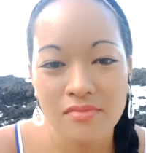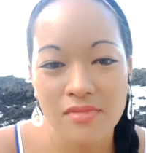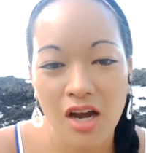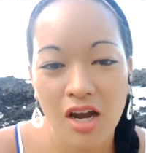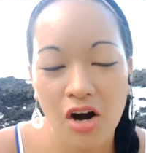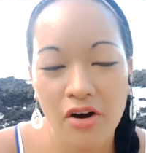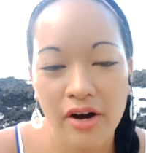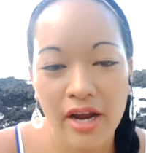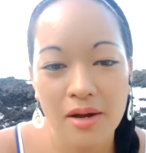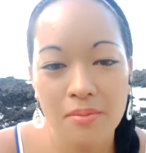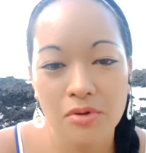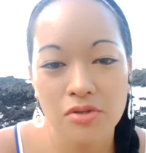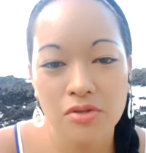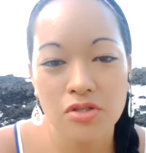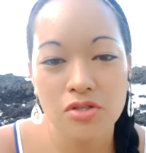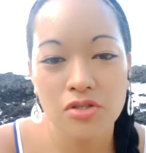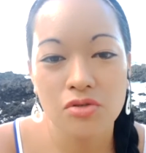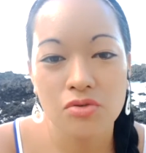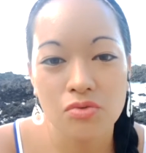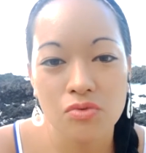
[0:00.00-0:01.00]
are able
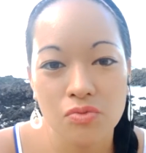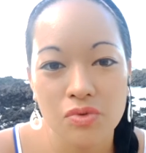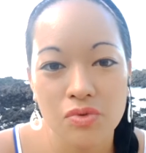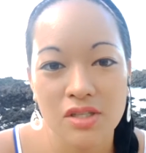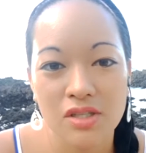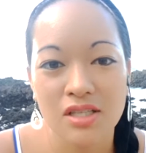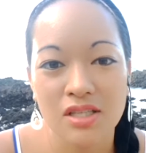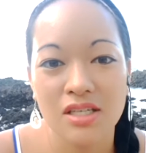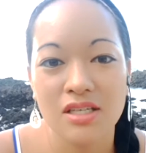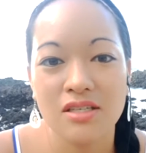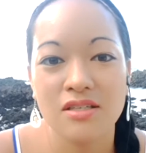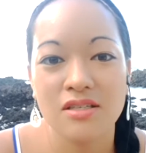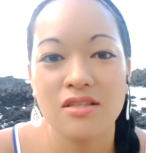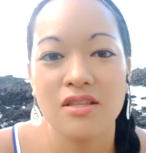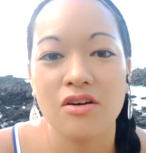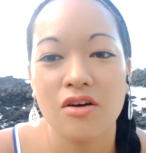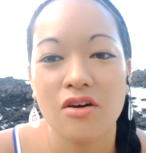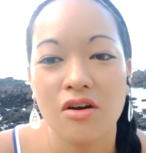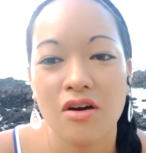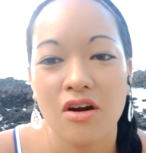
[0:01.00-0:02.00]
to release
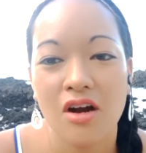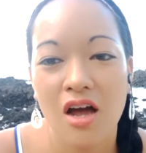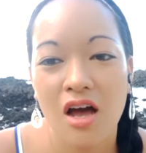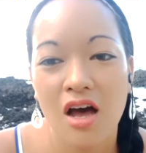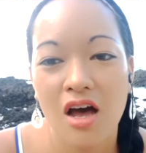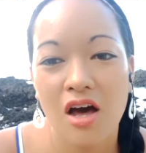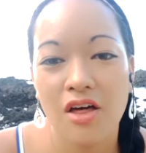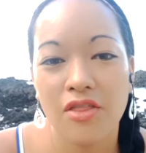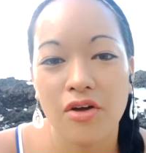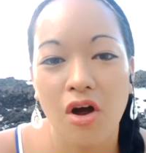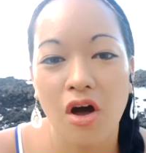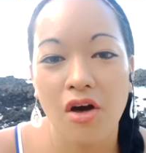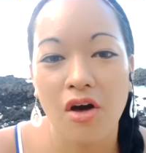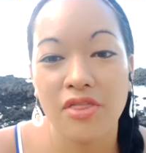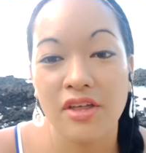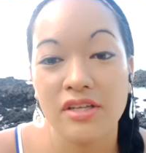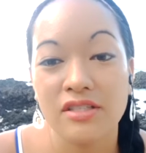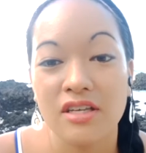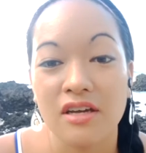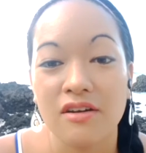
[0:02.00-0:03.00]
their
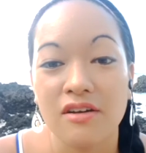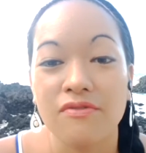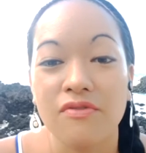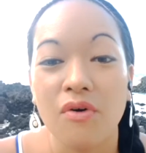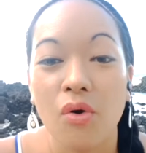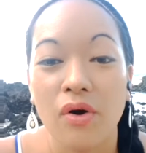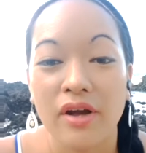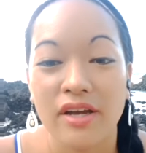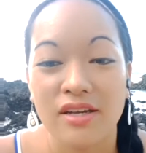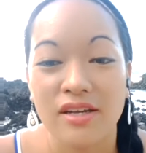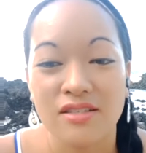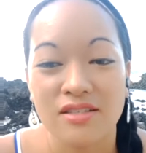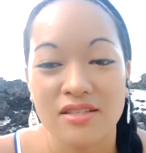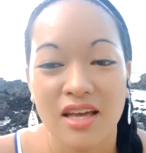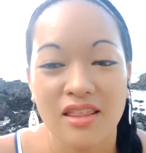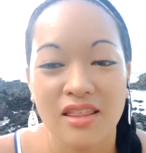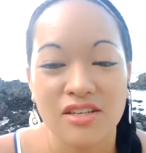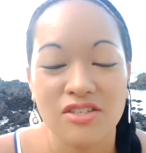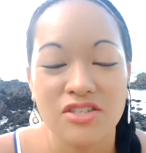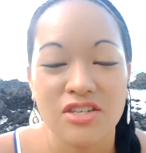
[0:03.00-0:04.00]
authentic voice
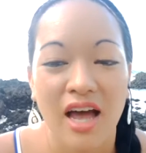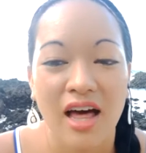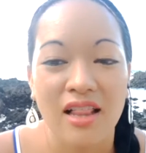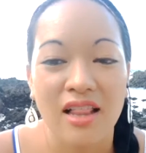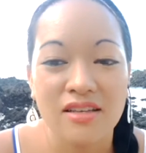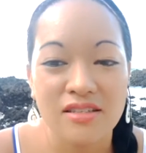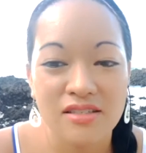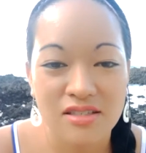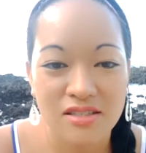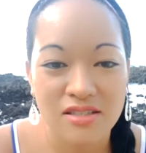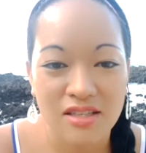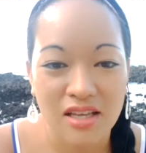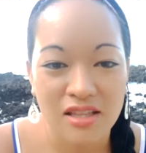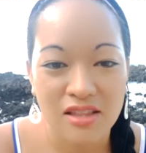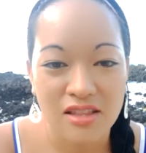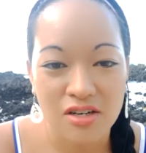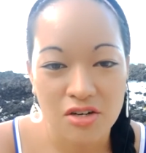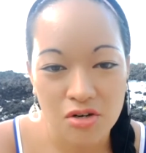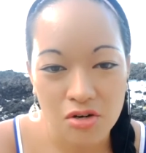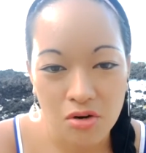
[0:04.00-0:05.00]
and the challenges that
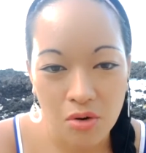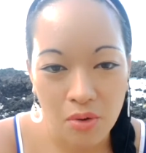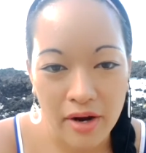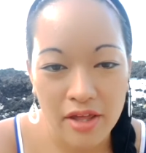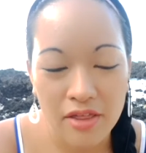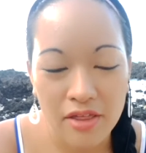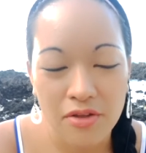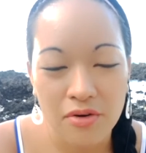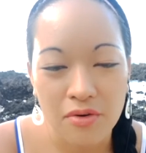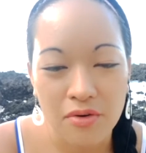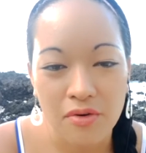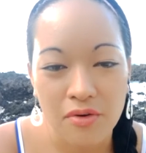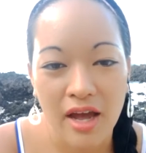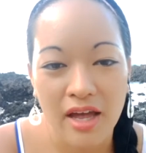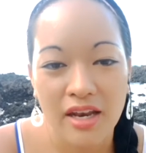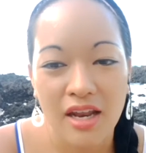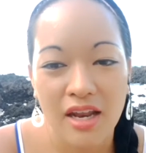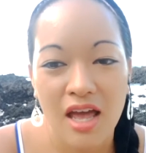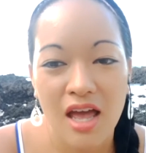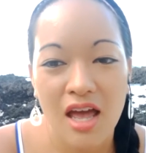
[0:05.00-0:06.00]
they're going through.
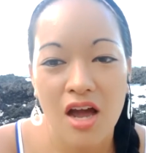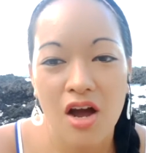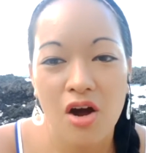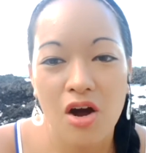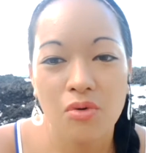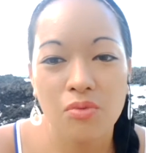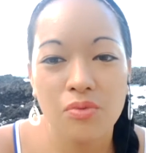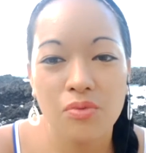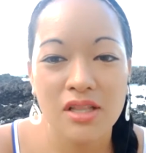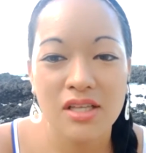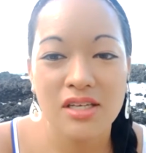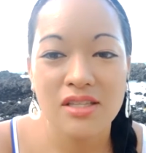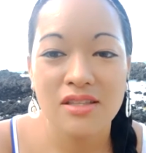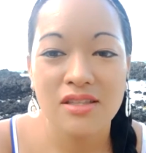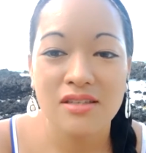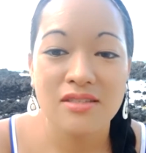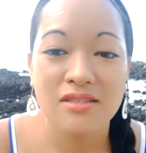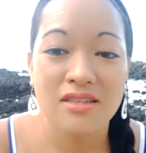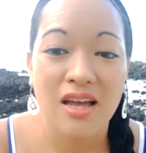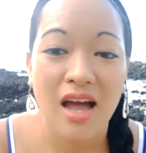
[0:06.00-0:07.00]
And really,
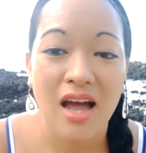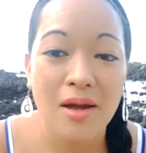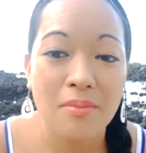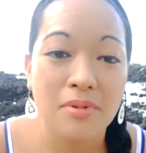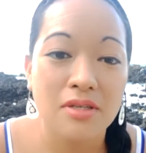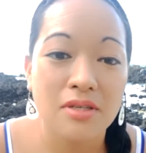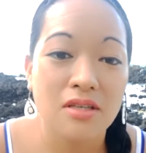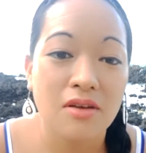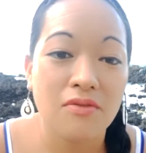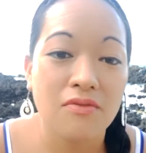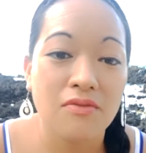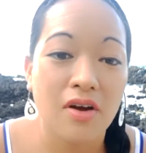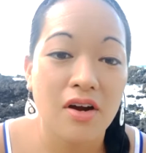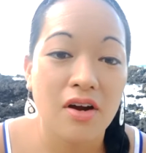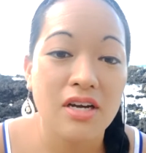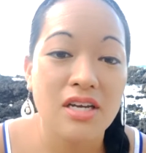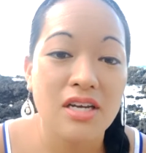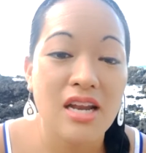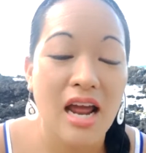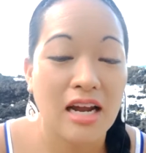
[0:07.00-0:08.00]
this type is a
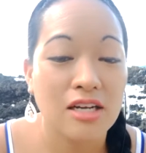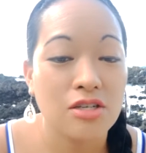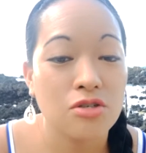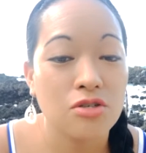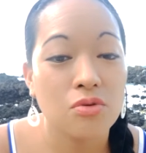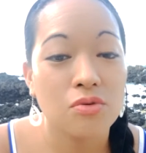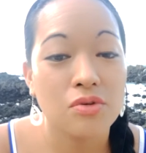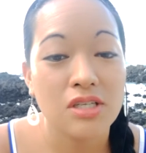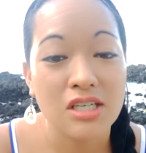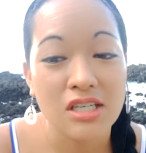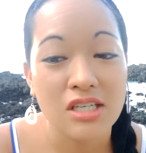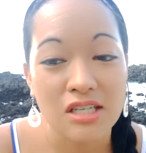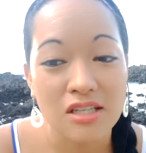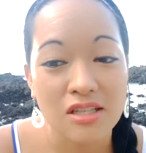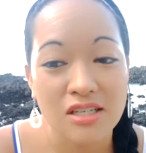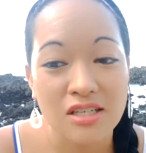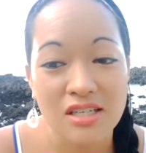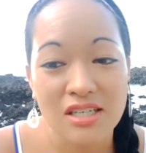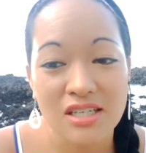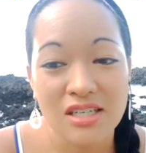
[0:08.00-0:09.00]
very natural
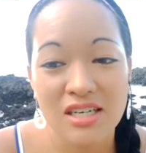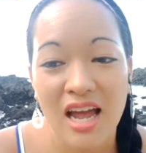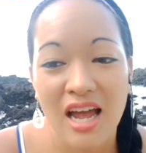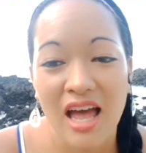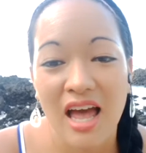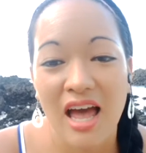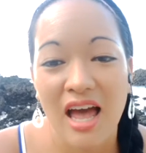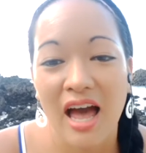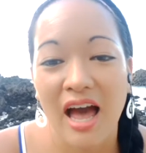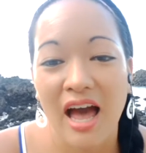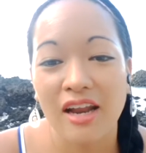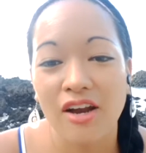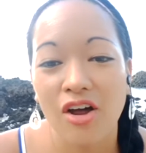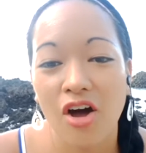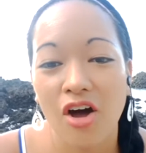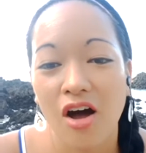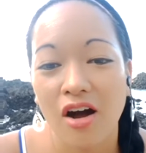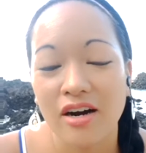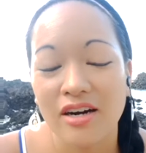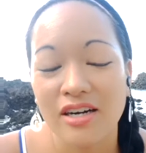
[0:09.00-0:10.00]
healer at
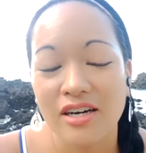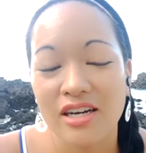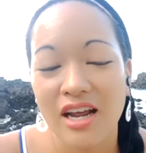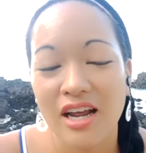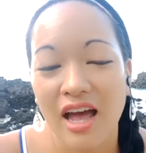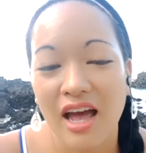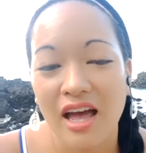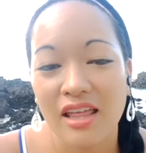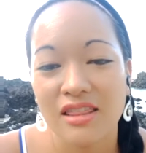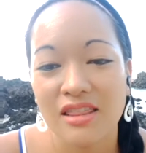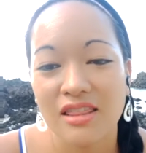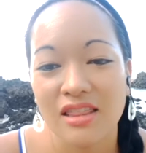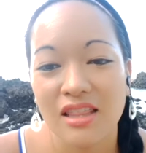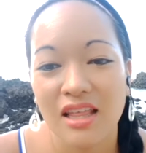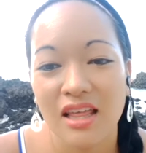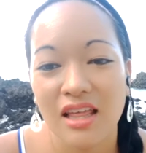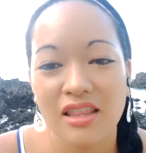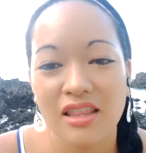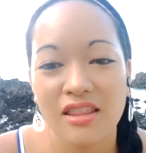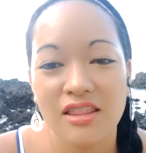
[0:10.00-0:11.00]
heart, and
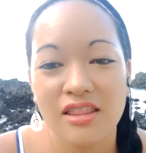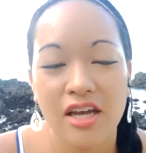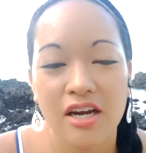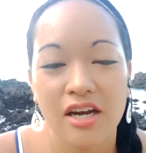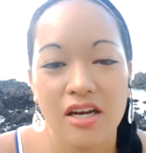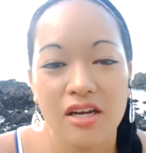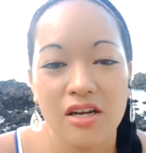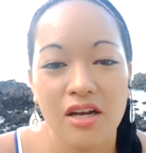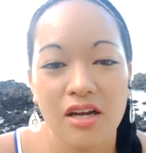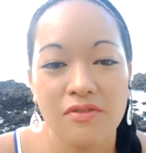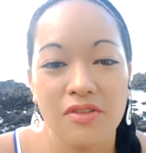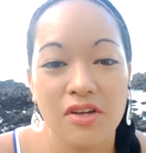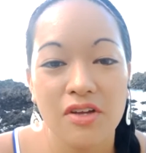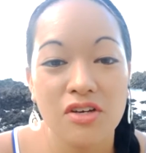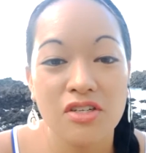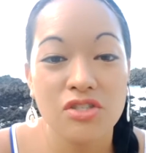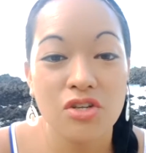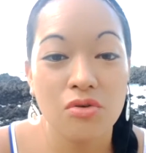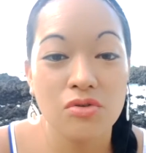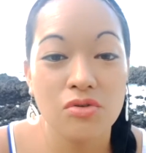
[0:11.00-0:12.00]
if they
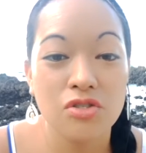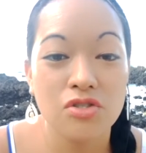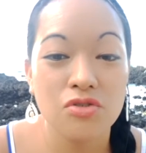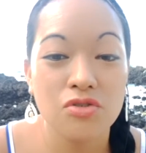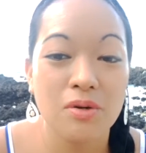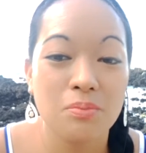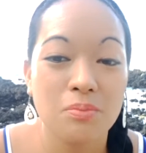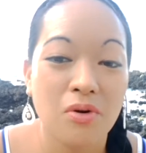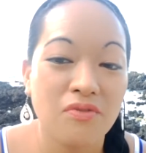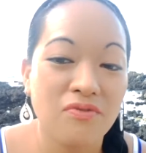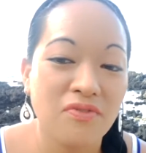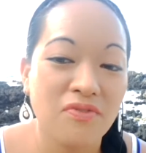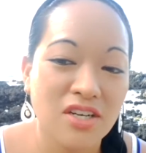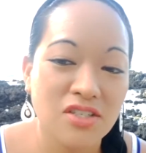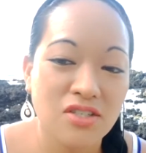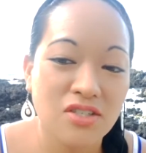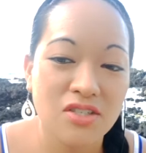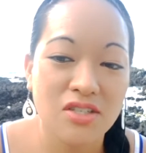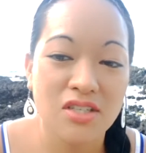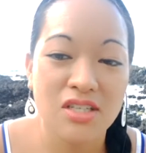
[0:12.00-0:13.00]
don't do it
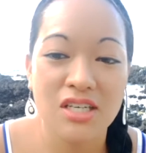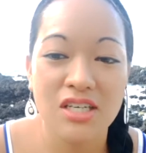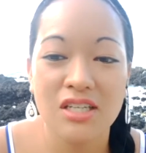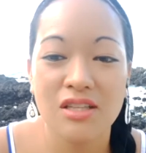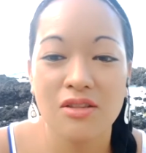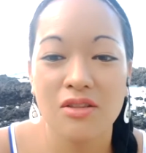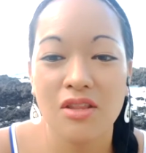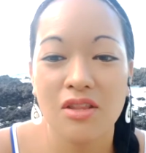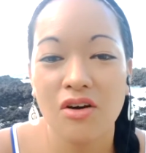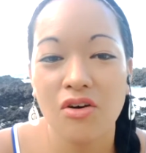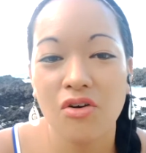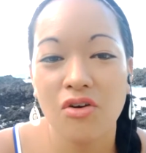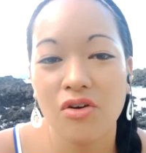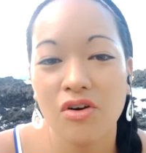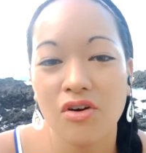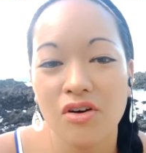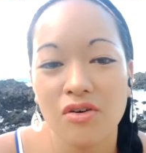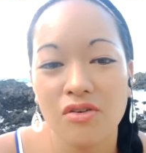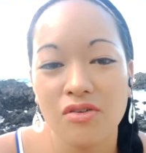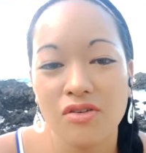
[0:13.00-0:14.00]
professionally
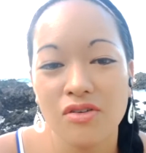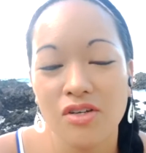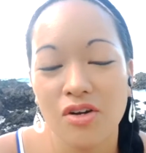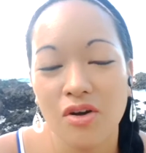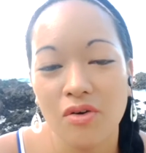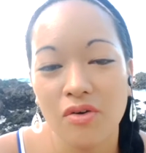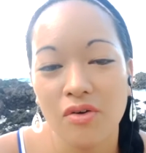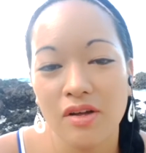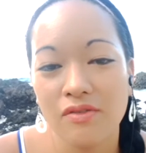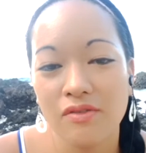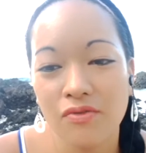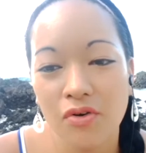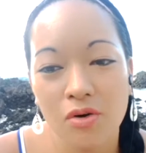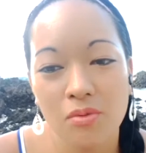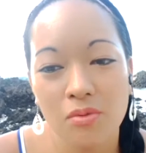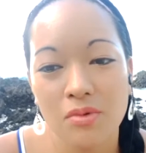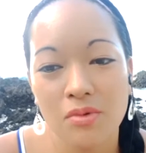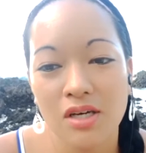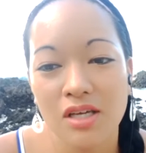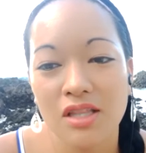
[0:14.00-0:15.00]
or
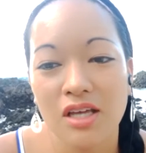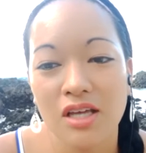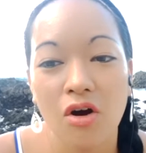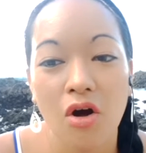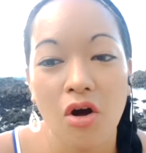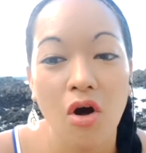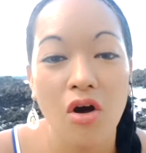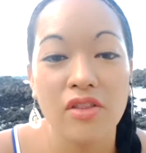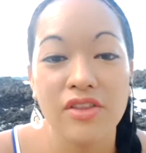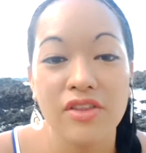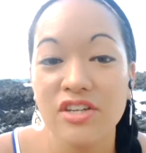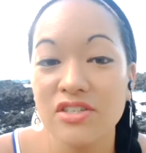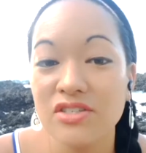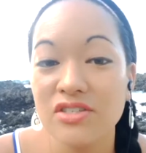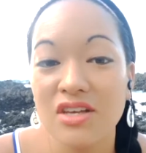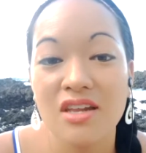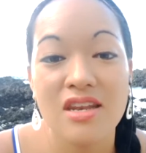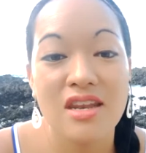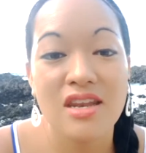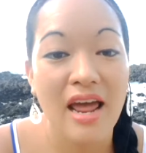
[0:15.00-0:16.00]
informally, they're just
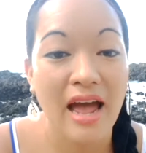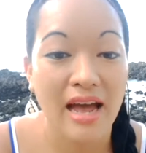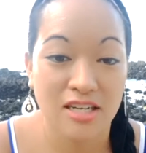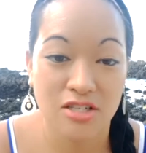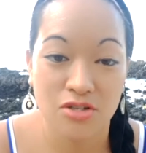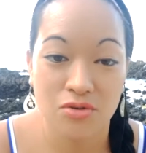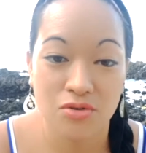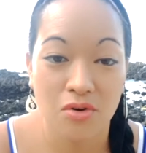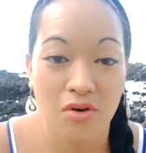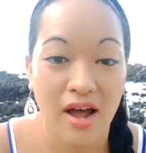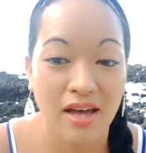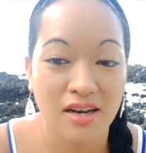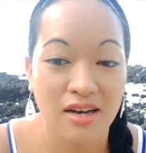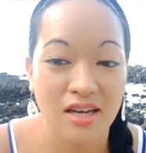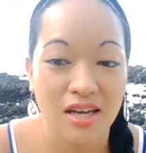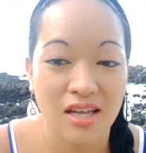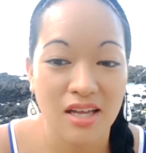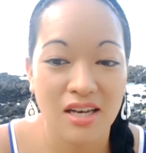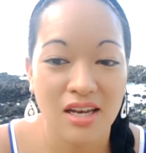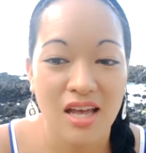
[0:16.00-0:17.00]
natural at
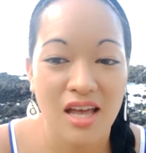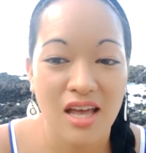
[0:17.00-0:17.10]
it.